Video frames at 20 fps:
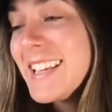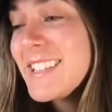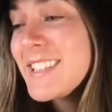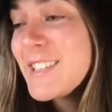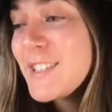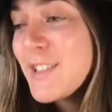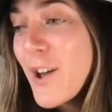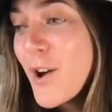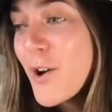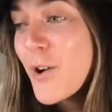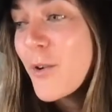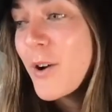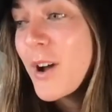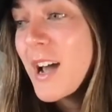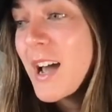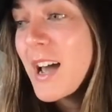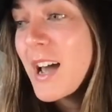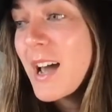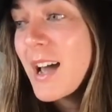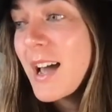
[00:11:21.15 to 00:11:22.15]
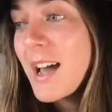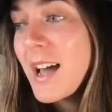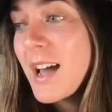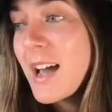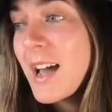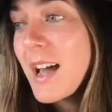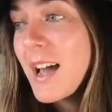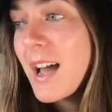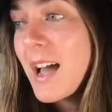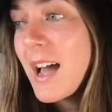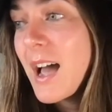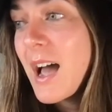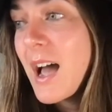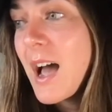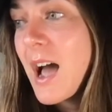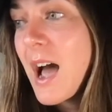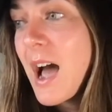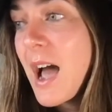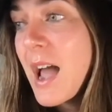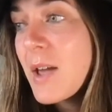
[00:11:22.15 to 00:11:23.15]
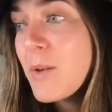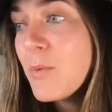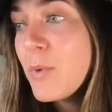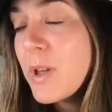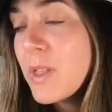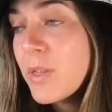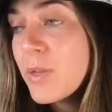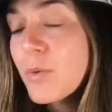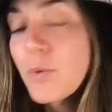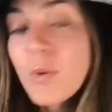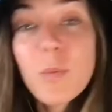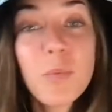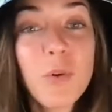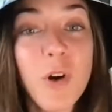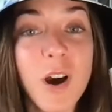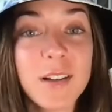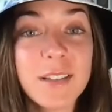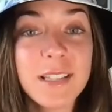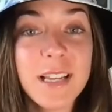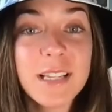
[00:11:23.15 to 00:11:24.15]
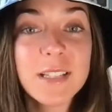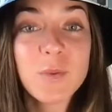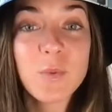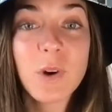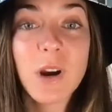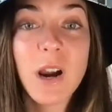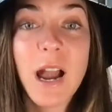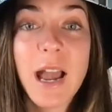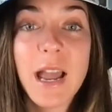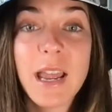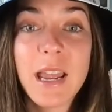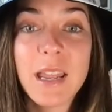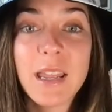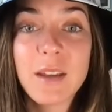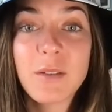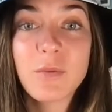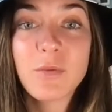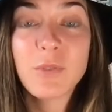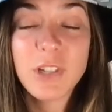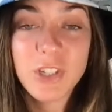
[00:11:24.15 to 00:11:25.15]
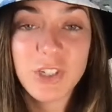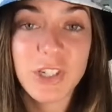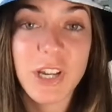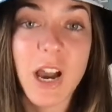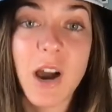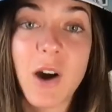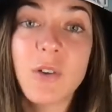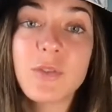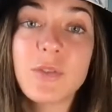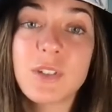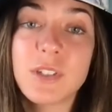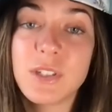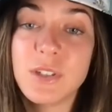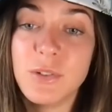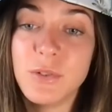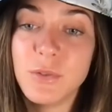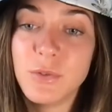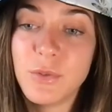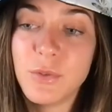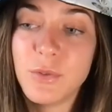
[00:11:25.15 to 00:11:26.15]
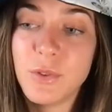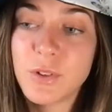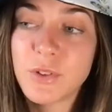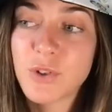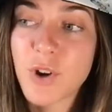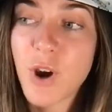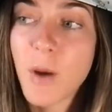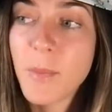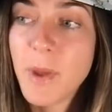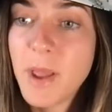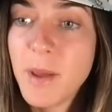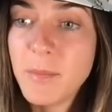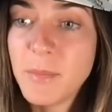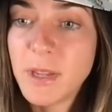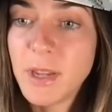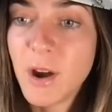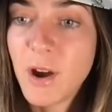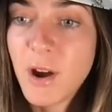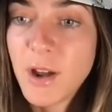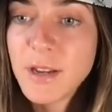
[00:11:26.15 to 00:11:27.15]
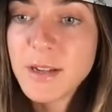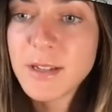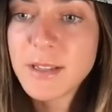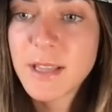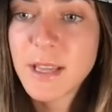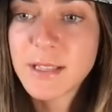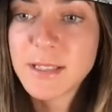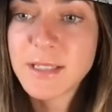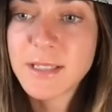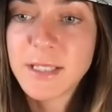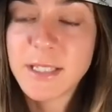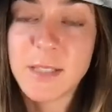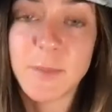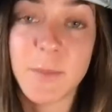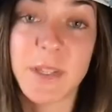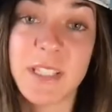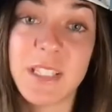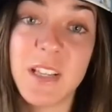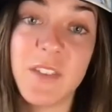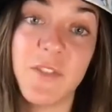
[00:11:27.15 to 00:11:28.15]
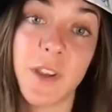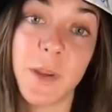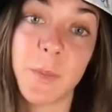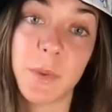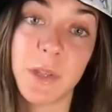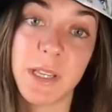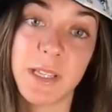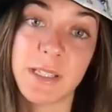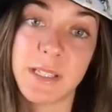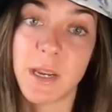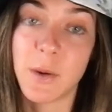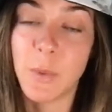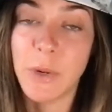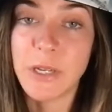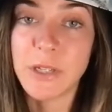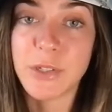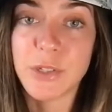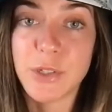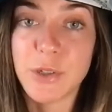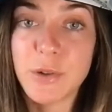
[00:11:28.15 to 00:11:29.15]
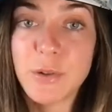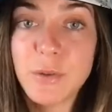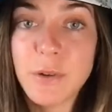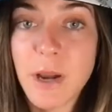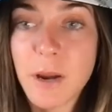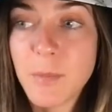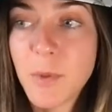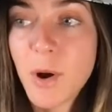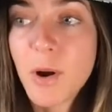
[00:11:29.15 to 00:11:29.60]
So I went through a process where I reached out to Trauma and Beyond. That's the specific place I went to.